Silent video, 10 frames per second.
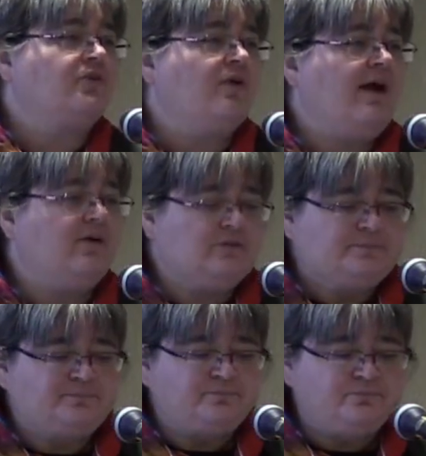the ground.
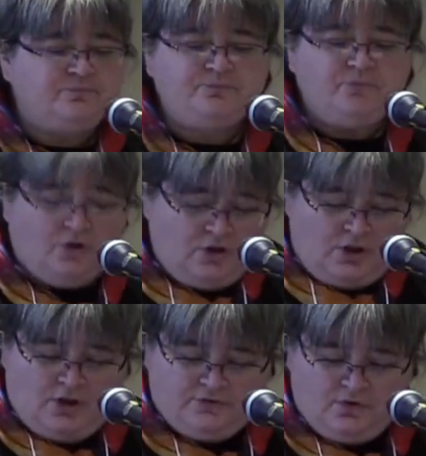
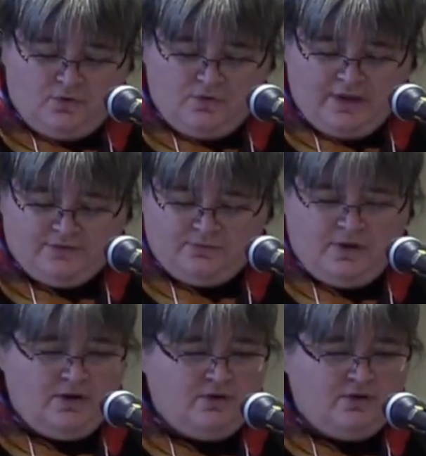So that's